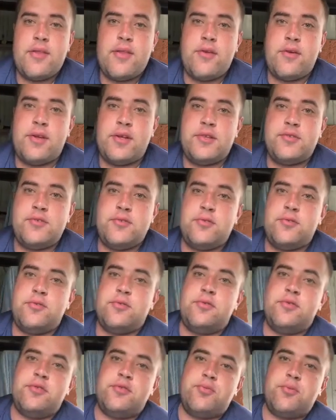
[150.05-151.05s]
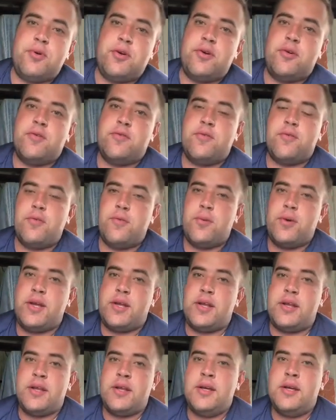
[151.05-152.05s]
32-12
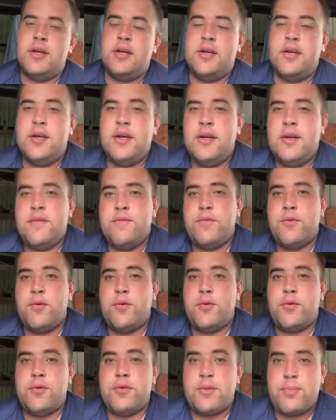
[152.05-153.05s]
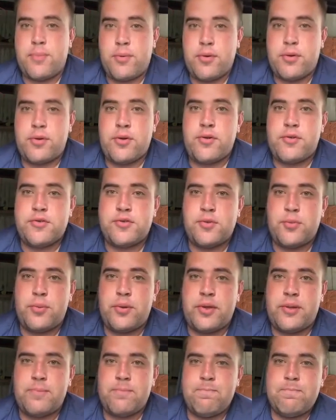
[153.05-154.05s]
win for the Broncos to
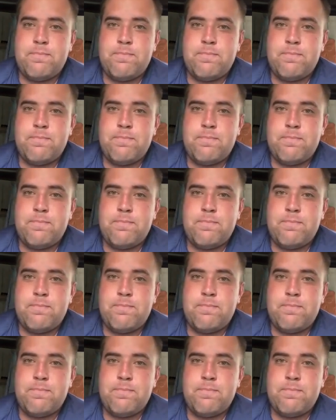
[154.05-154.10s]
win.